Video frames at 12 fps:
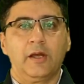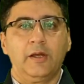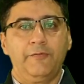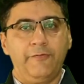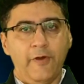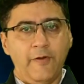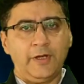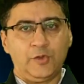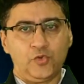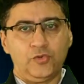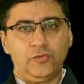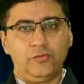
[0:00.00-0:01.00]
If we are
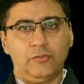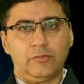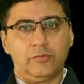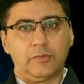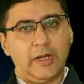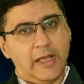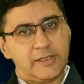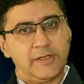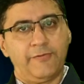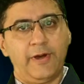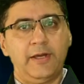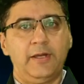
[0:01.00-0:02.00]
to
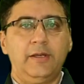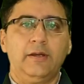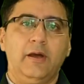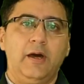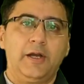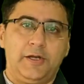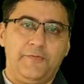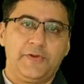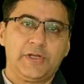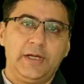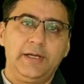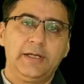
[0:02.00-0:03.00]
classify
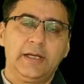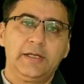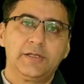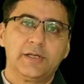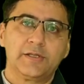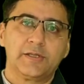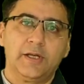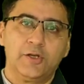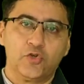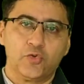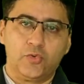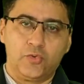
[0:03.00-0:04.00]
artificial intelligence
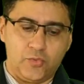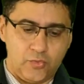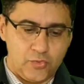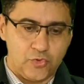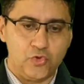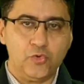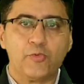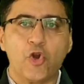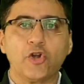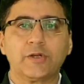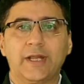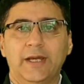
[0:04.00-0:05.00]
into two
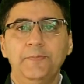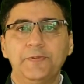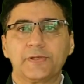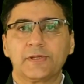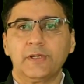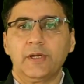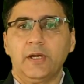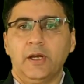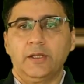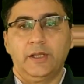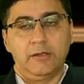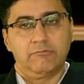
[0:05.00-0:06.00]
broad types,
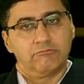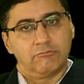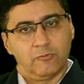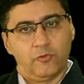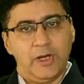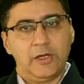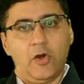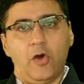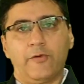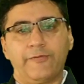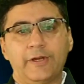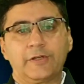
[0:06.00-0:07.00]
then one
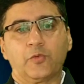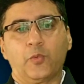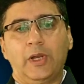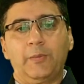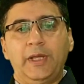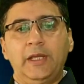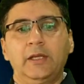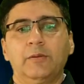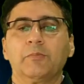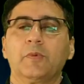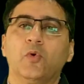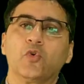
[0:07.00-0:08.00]
of it will be
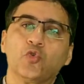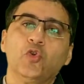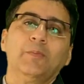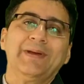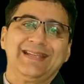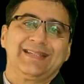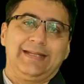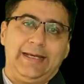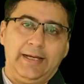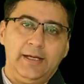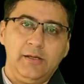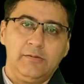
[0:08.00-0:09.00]
rule-based
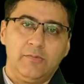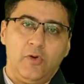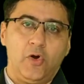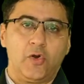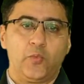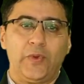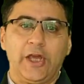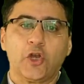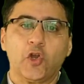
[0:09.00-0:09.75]
AI or we can